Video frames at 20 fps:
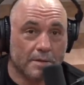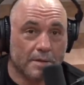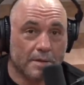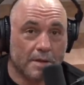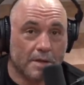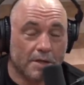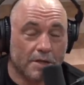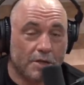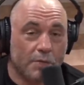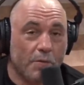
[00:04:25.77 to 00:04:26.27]

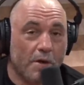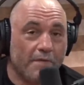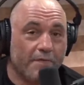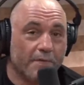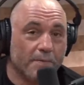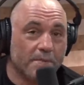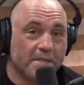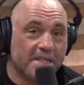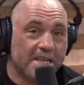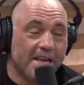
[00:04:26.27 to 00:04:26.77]
She went
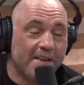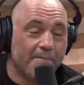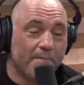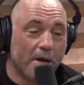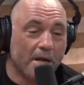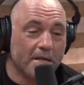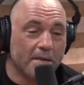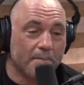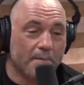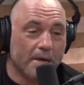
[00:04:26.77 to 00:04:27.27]
from Saved
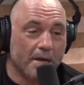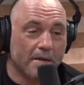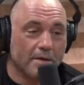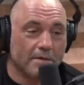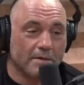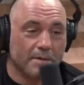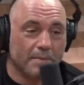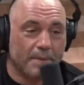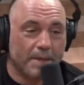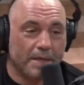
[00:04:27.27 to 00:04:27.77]
by the
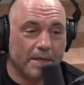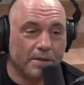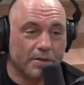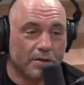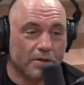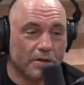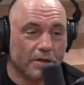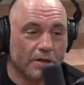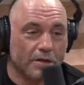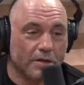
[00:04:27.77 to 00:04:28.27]
Bell to being a
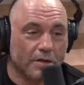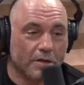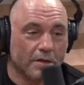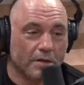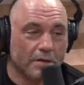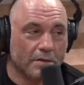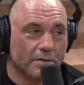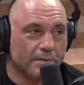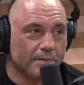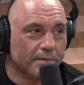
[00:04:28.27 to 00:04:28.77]
dirty
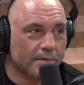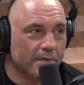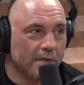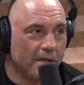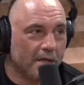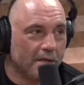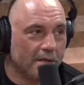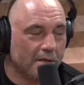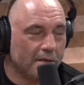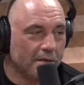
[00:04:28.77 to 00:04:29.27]
girl.
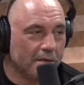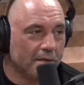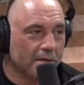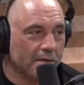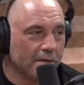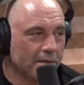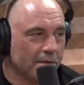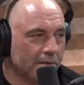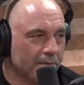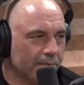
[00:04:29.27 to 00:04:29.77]
She's in
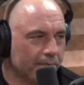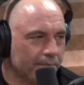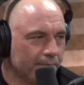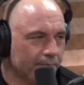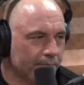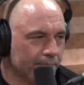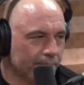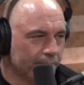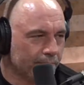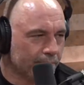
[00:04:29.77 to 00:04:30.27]
the. So did
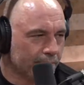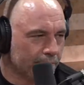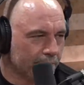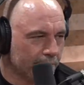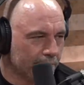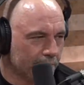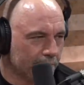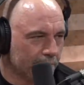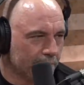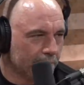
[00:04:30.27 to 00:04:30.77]

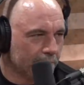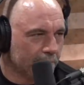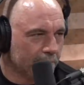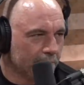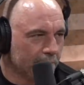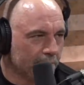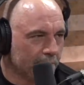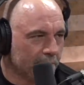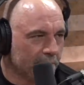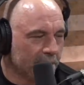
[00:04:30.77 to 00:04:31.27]
Screech.
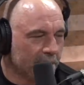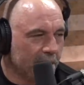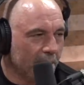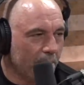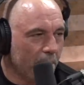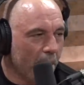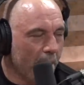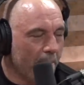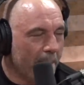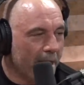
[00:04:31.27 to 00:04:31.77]
they
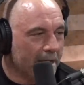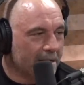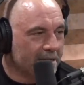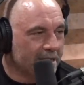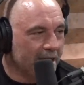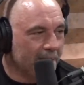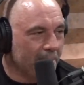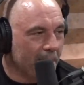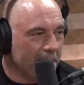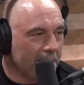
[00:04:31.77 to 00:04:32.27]
brought back
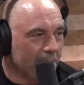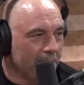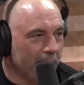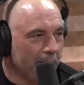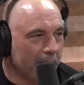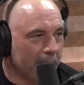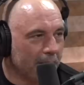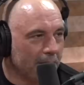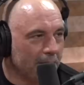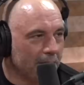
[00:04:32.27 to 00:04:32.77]
Saved by the
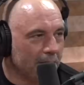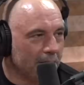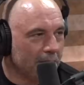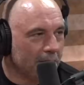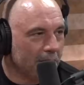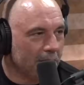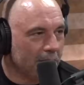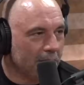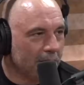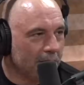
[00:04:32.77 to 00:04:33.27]
Bell. Yeah,
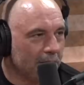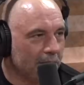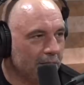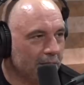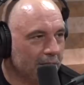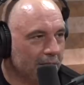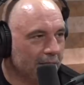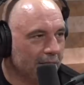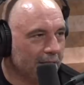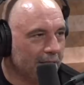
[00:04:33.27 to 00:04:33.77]
it's later.
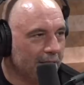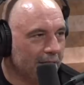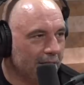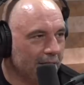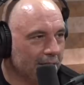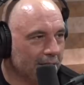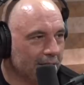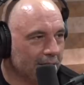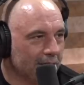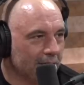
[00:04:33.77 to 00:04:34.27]
Look at
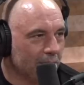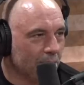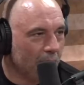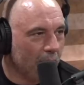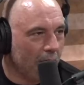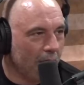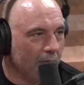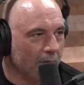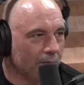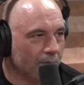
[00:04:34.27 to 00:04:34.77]
this!
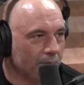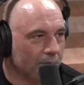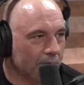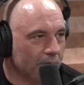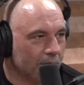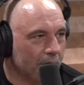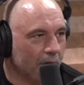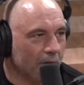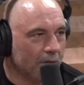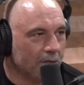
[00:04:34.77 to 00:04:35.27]
Wow,
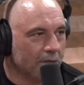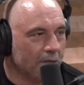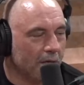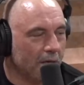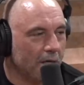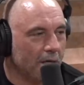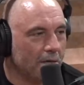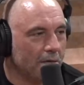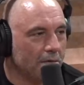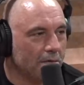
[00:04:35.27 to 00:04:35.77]
still oh. looks
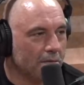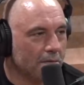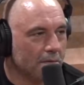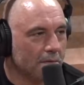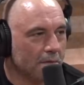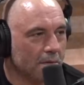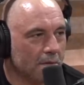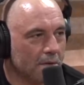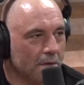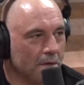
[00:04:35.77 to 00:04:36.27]
good. Yeah,
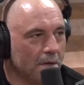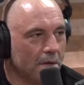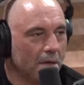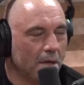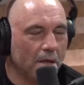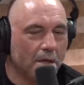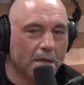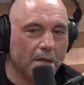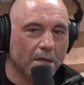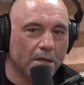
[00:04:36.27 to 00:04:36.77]

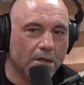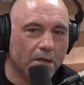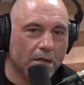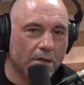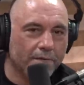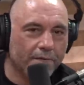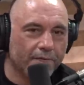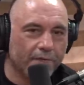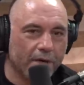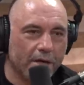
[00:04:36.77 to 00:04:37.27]
looking
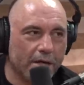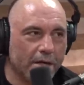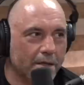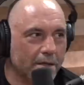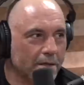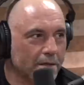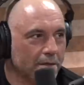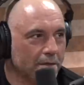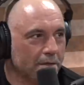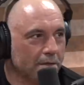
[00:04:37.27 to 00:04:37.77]
good,
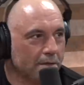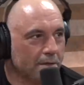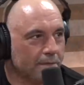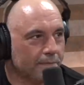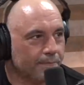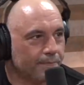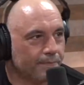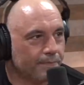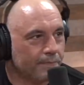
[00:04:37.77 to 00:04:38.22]
freak. It just made it.